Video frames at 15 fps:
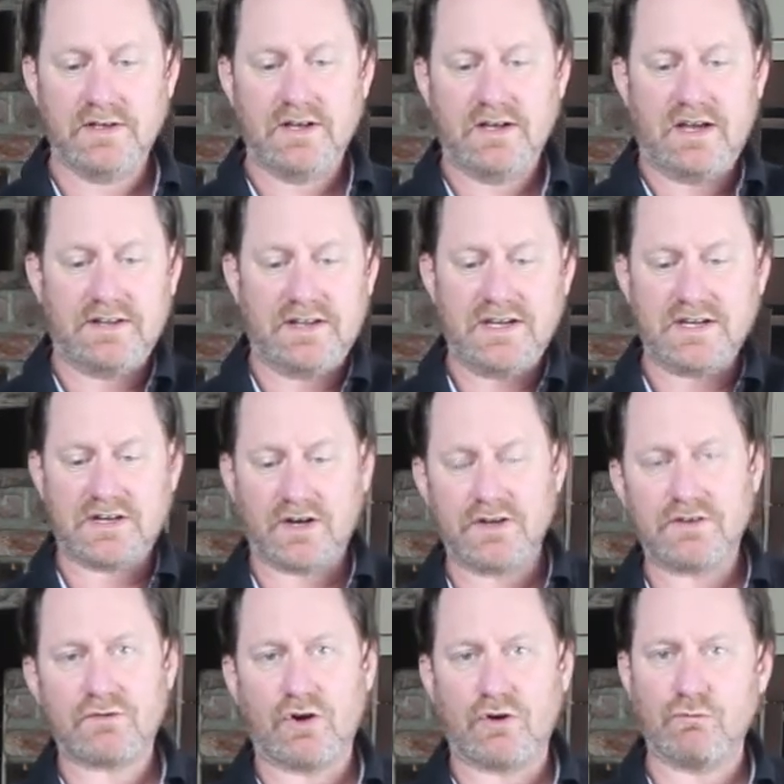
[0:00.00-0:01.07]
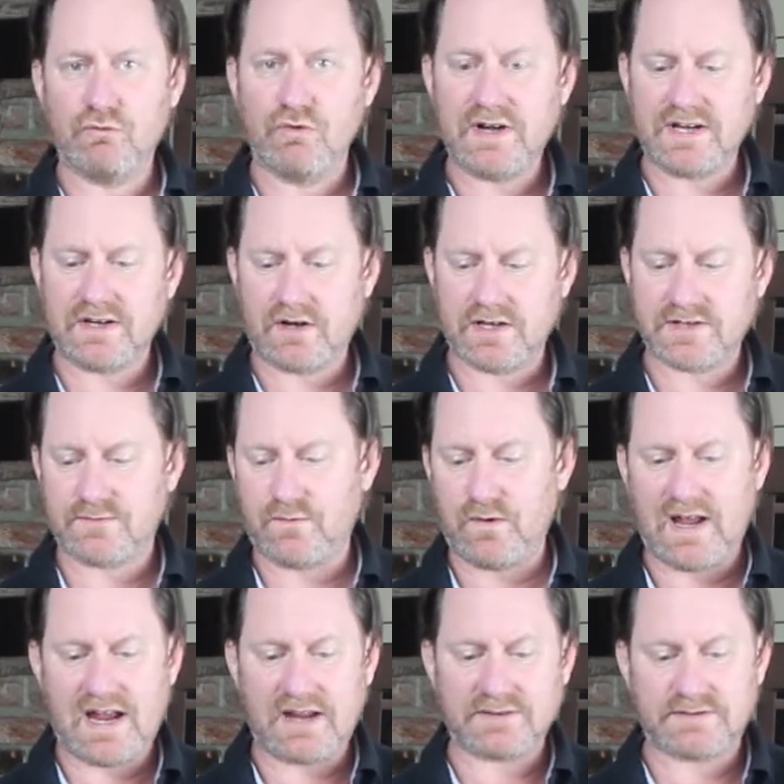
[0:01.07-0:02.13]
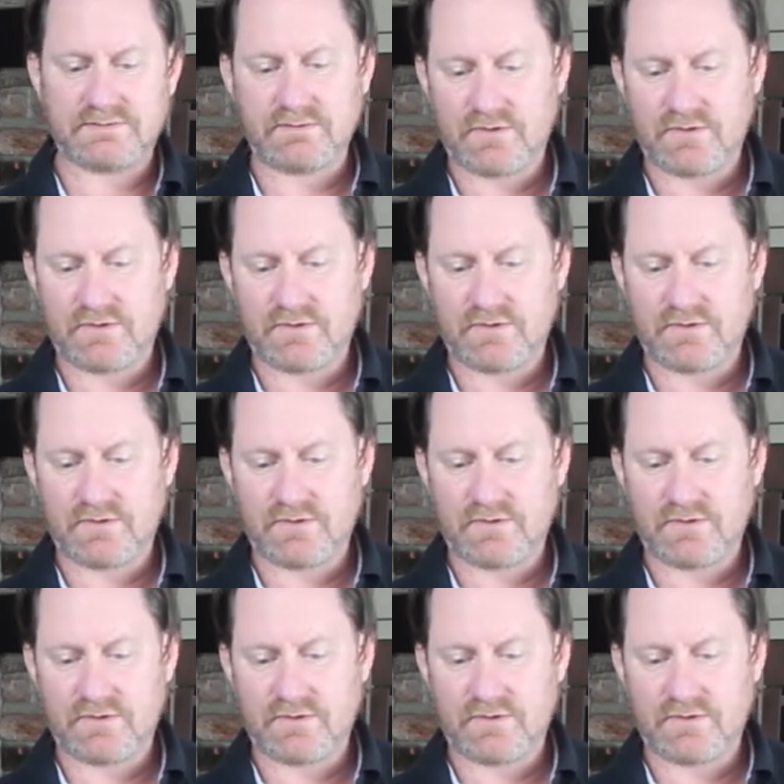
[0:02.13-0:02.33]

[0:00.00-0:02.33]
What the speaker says: And there you go, you've got a really nice flat